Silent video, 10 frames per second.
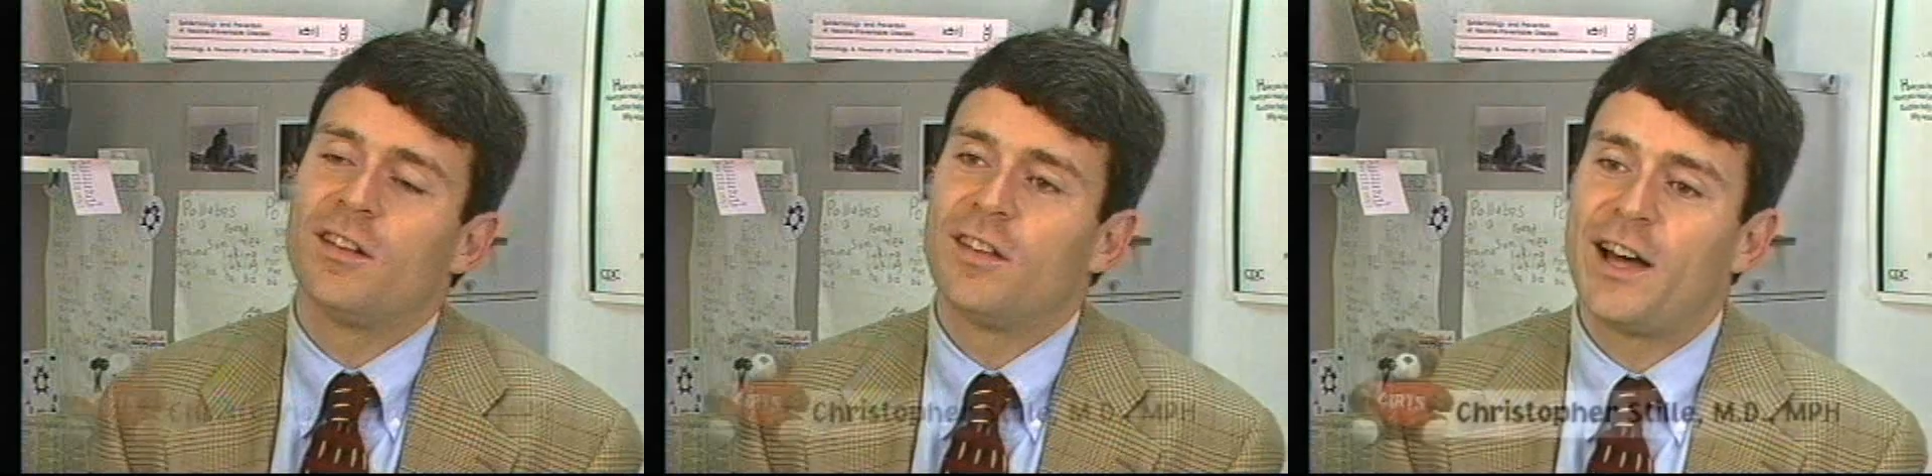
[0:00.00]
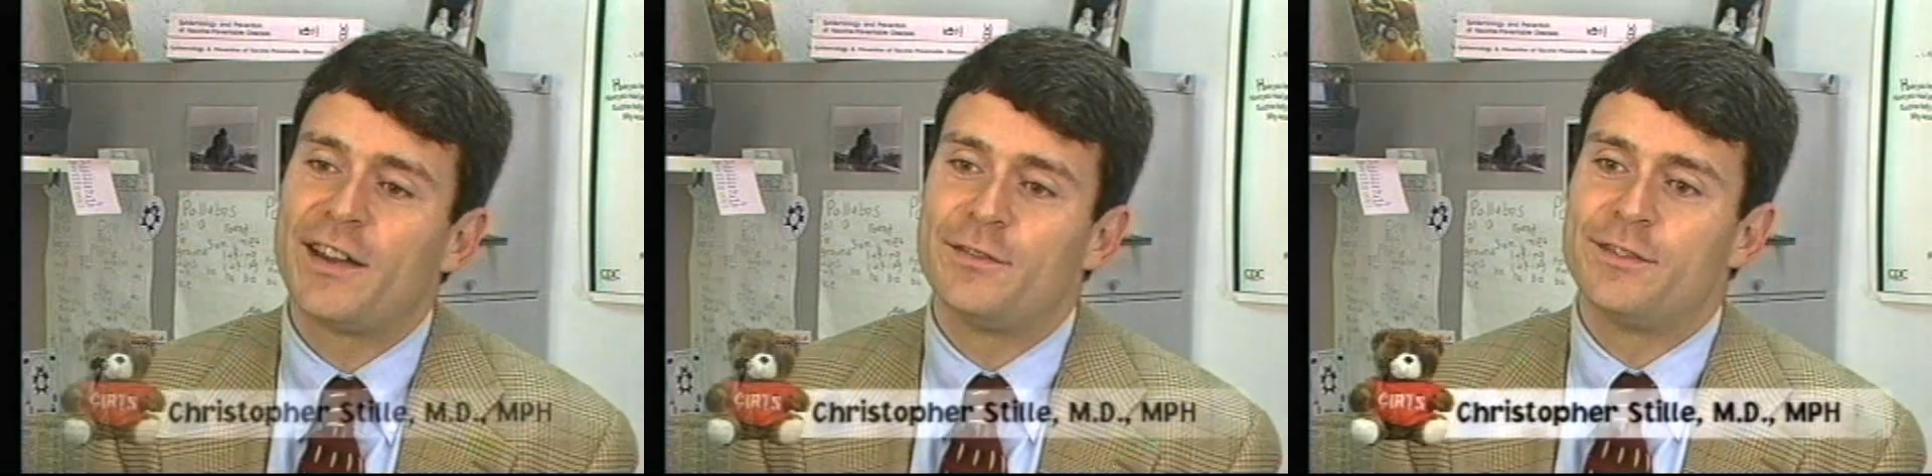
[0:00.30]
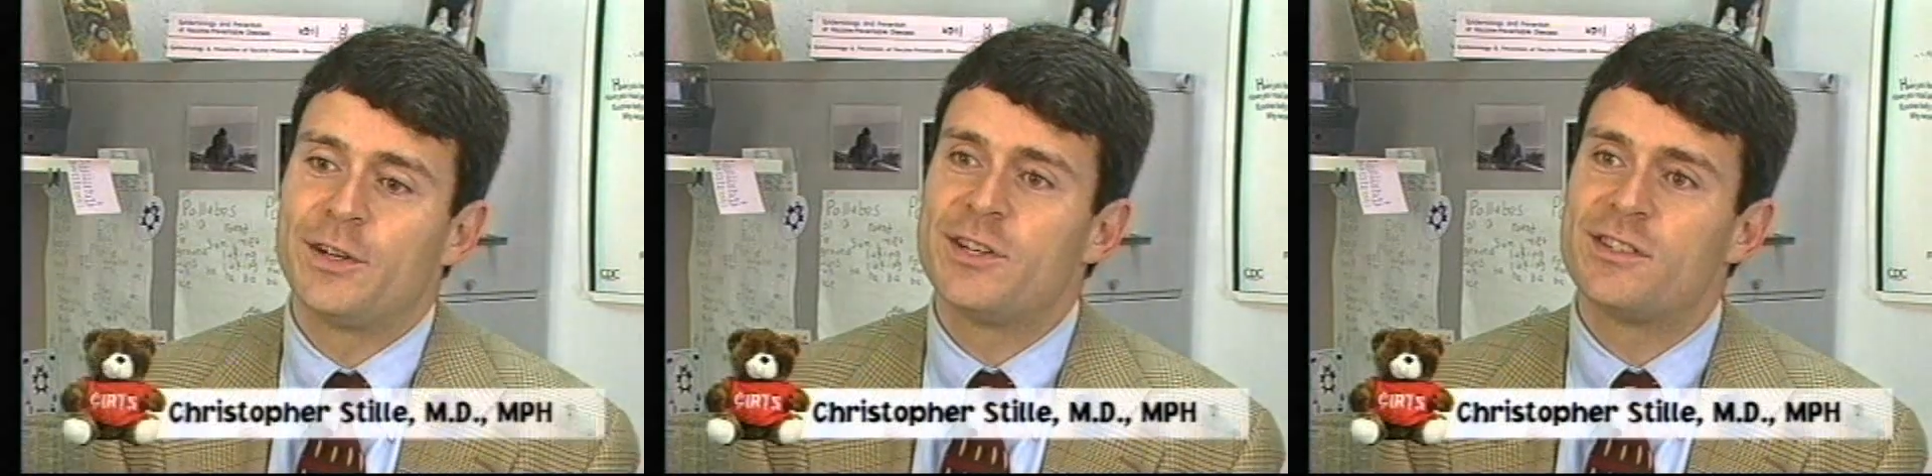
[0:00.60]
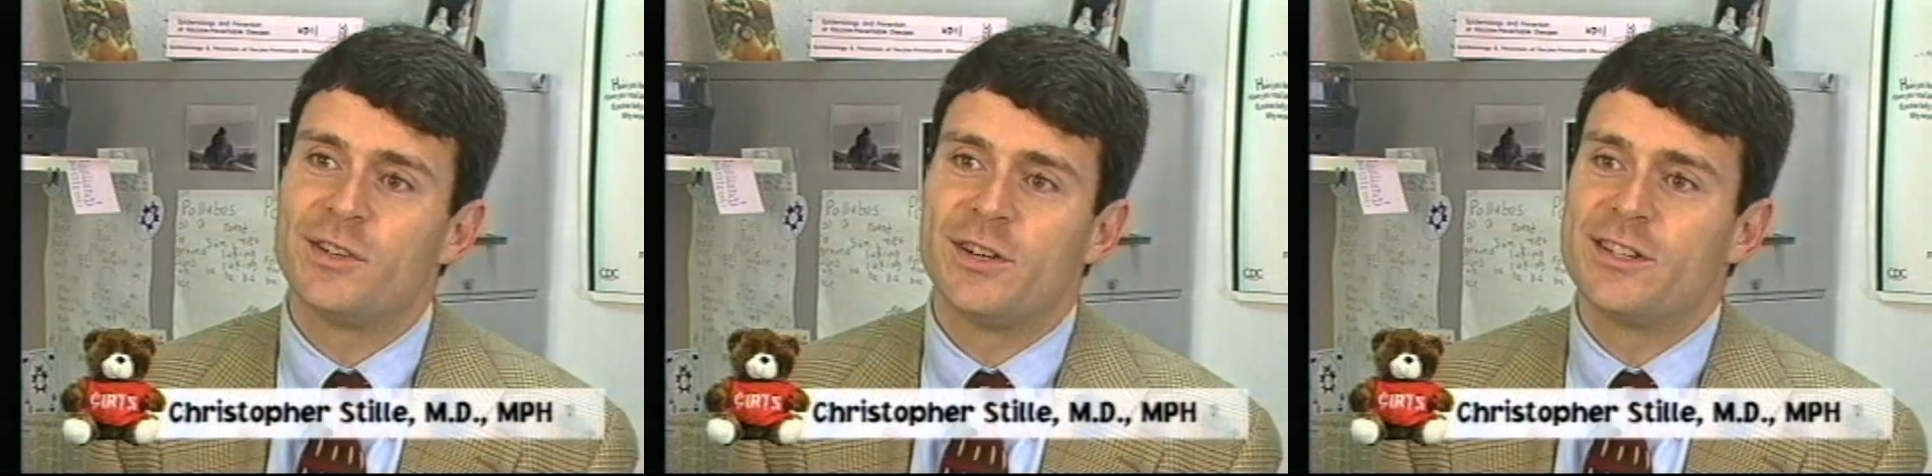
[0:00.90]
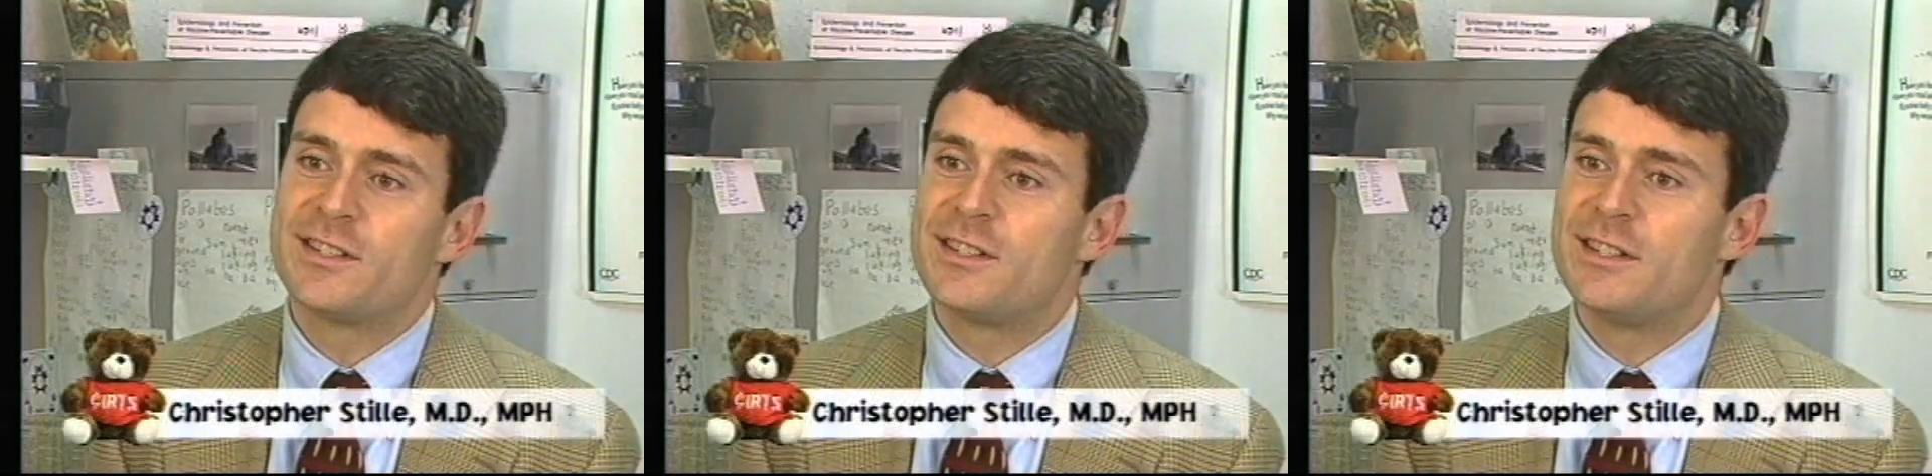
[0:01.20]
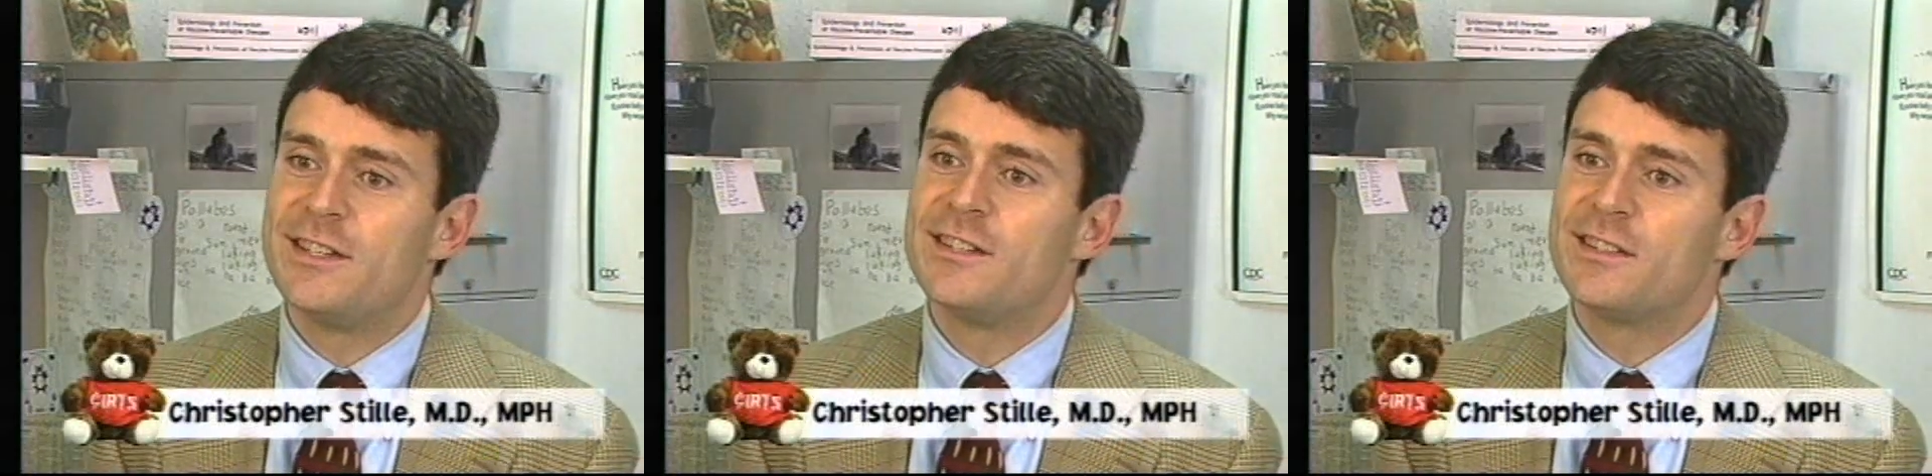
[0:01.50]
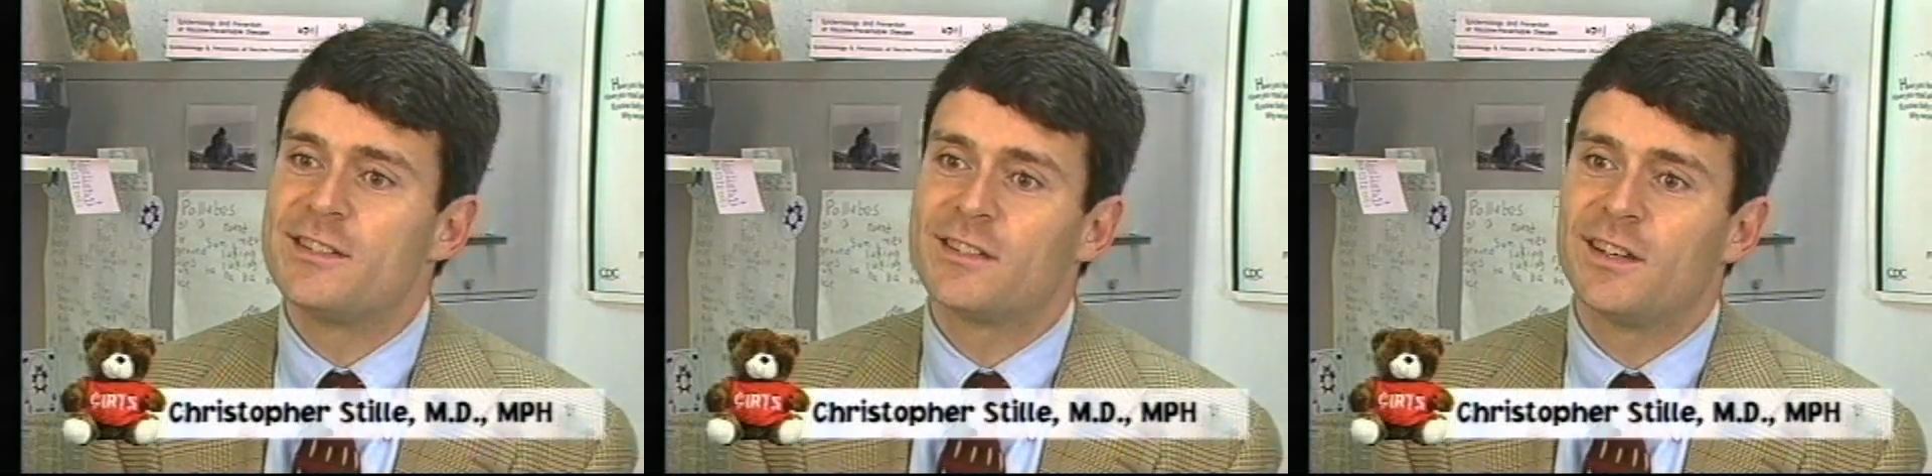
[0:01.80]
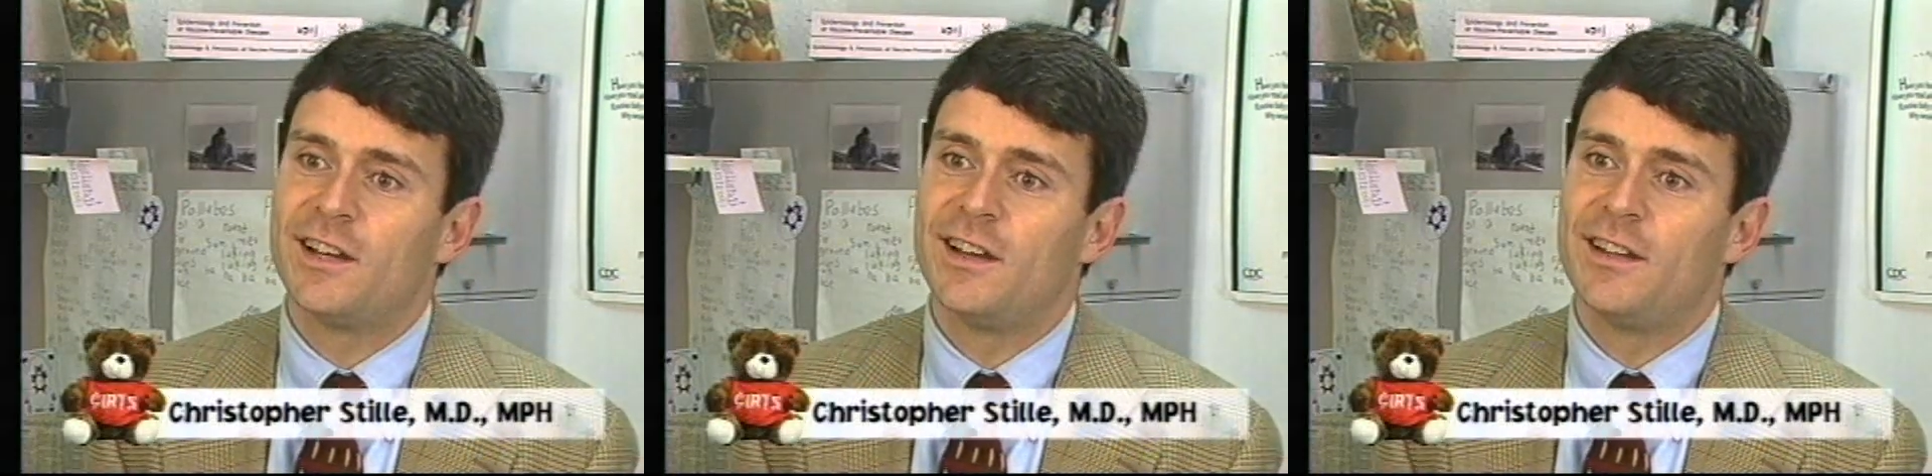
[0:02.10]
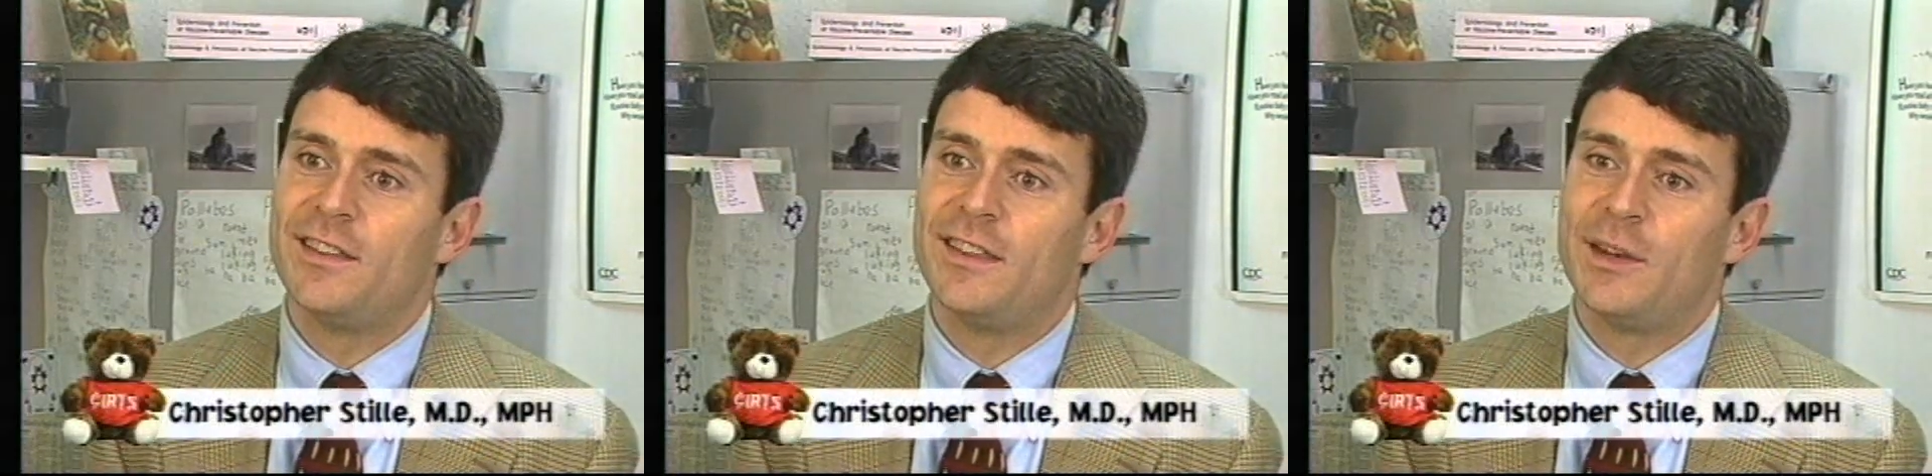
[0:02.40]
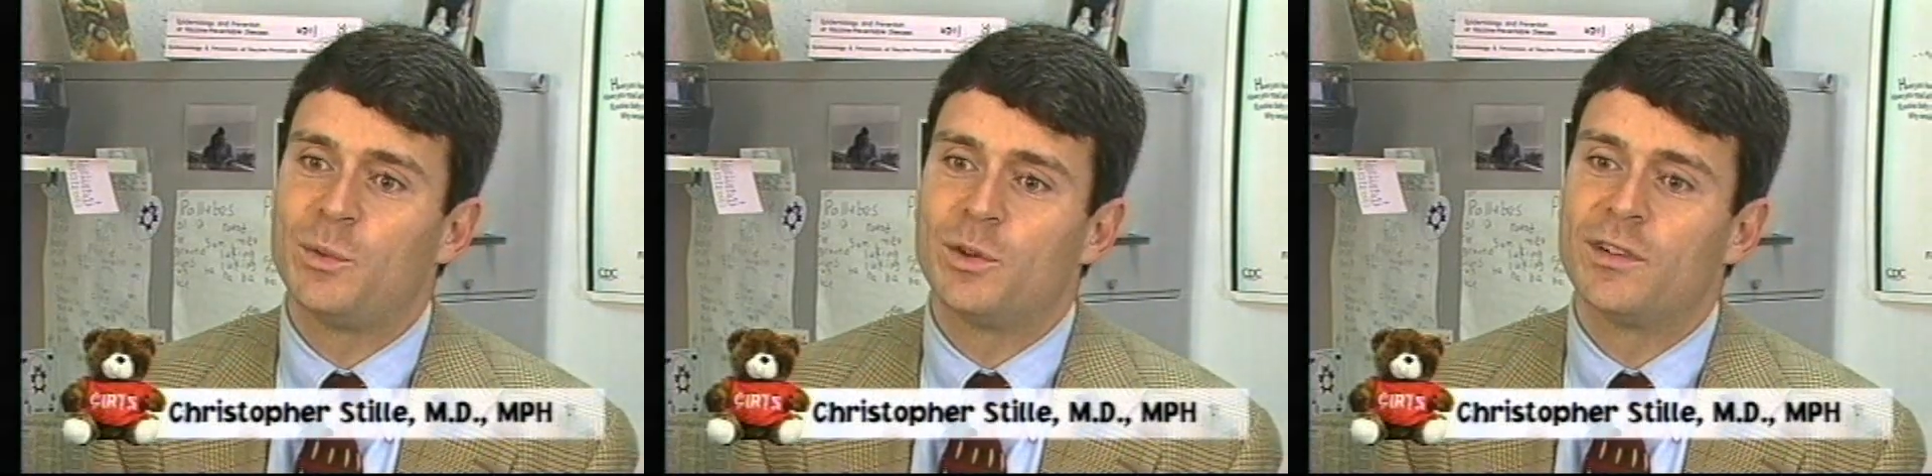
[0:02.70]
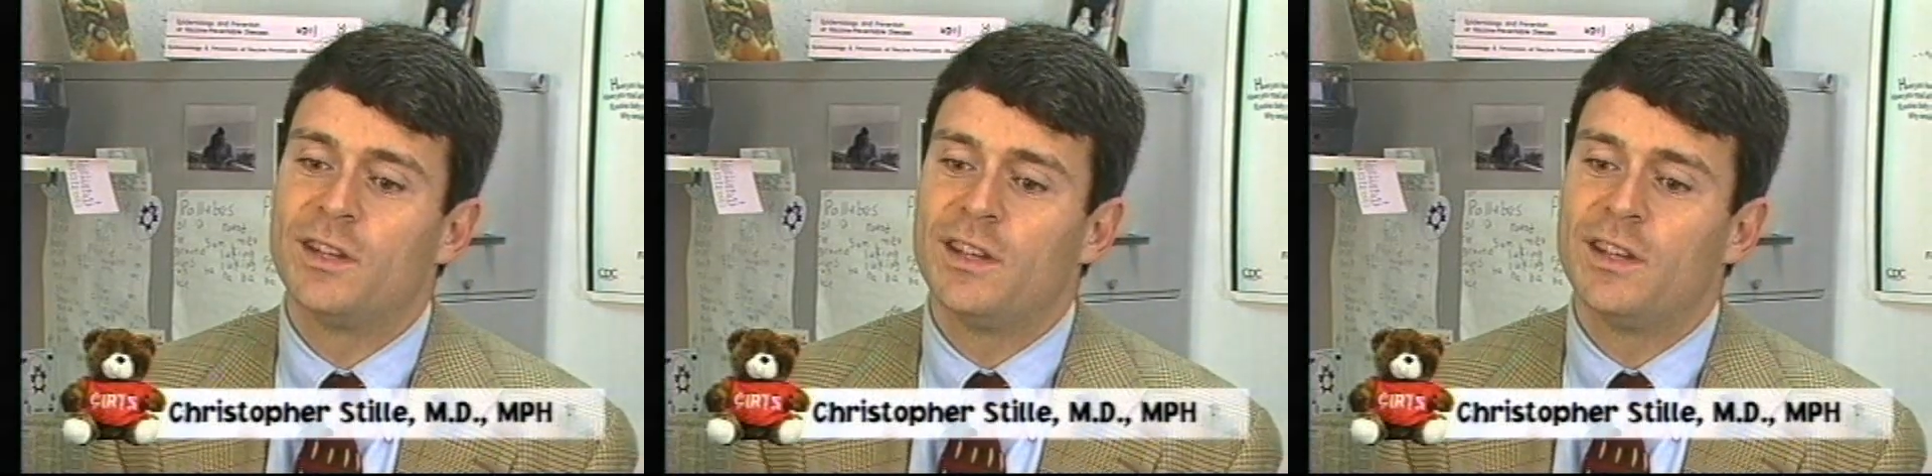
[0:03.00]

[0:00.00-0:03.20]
a lot of very serious diseases uh, that were